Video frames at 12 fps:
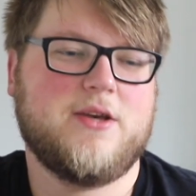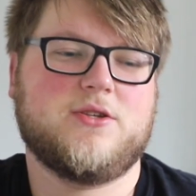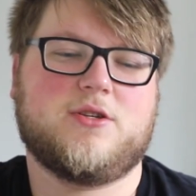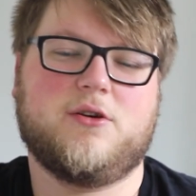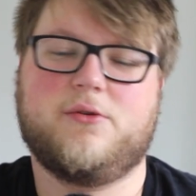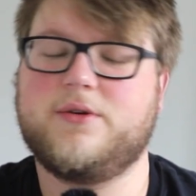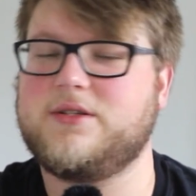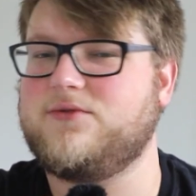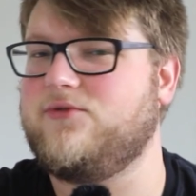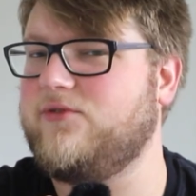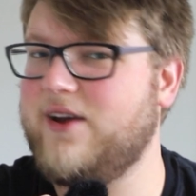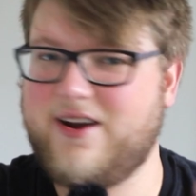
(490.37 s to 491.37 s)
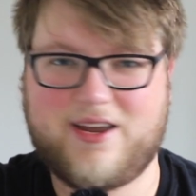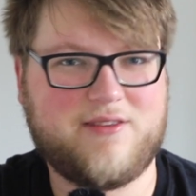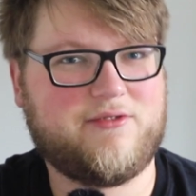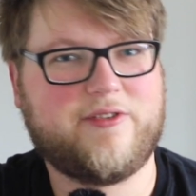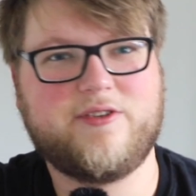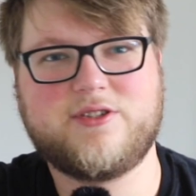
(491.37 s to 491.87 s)
So it was very
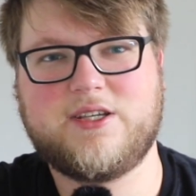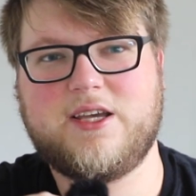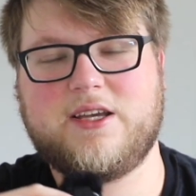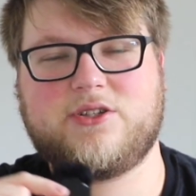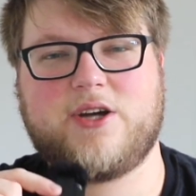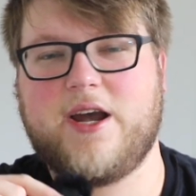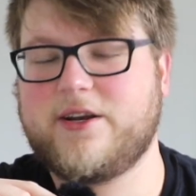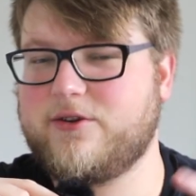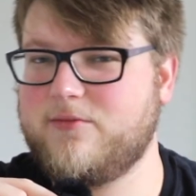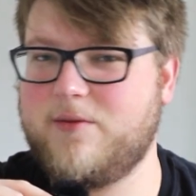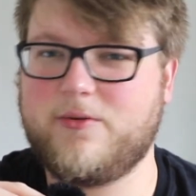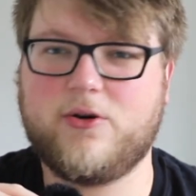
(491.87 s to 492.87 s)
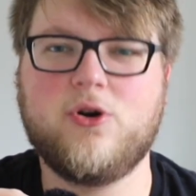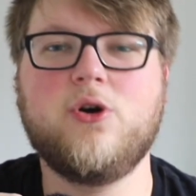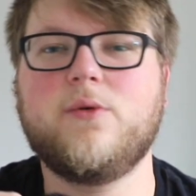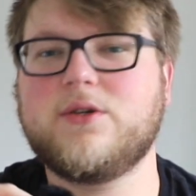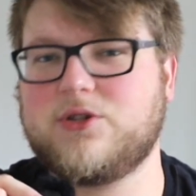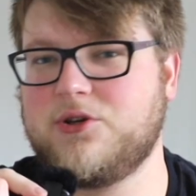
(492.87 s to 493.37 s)
confusing trying to remember
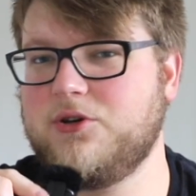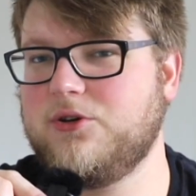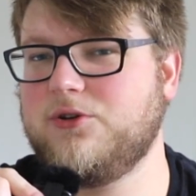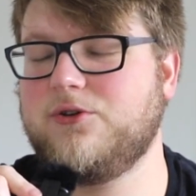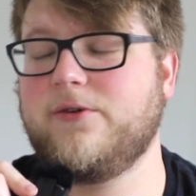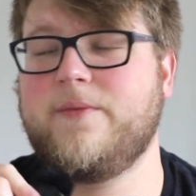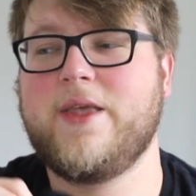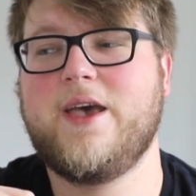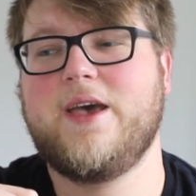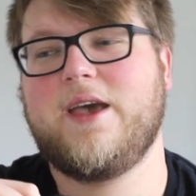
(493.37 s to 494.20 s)
who was who.